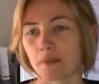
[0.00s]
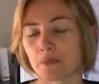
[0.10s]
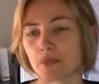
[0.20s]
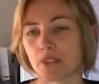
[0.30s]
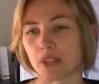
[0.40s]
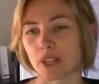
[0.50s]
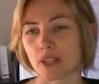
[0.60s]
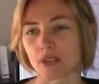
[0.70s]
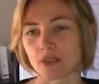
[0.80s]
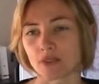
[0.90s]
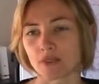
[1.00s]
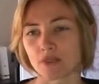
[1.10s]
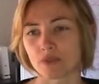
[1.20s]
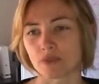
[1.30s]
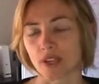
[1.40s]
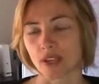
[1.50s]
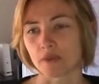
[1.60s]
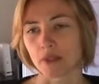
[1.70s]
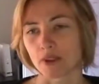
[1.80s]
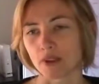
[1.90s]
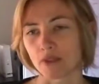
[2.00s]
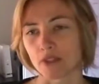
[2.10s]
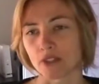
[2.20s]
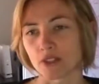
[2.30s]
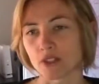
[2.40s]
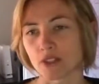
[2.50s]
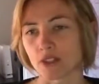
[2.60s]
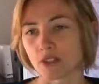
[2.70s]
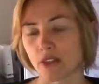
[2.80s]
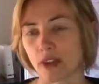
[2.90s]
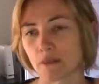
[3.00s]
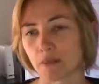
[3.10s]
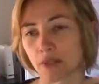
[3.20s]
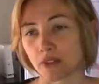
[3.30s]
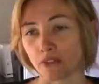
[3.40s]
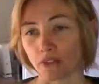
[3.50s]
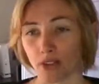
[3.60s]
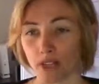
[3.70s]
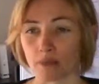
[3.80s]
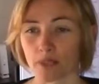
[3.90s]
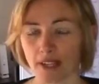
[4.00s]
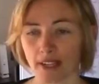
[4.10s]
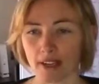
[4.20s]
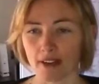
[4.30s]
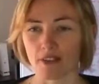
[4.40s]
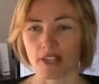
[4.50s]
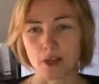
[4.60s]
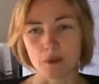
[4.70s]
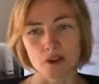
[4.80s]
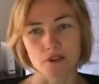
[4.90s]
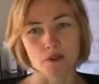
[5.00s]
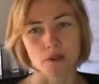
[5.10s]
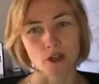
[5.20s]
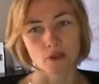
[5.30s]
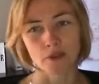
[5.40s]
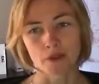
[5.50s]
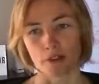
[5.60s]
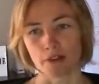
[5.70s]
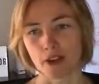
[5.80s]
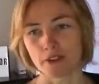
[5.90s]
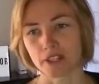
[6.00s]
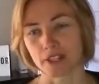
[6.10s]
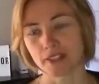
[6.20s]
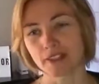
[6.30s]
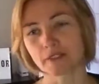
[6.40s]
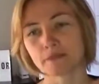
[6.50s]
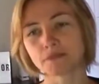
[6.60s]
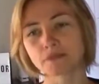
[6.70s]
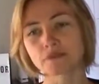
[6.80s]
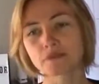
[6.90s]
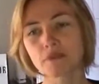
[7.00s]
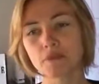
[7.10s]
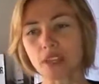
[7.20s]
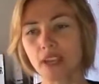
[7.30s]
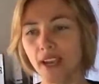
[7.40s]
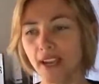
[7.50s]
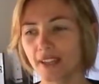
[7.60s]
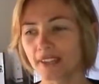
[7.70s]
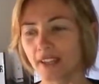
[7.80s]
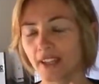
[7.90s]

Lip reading: So that gave me the confidence to do that. But the freedom that I have, I now work from home. I've got 5 kids. And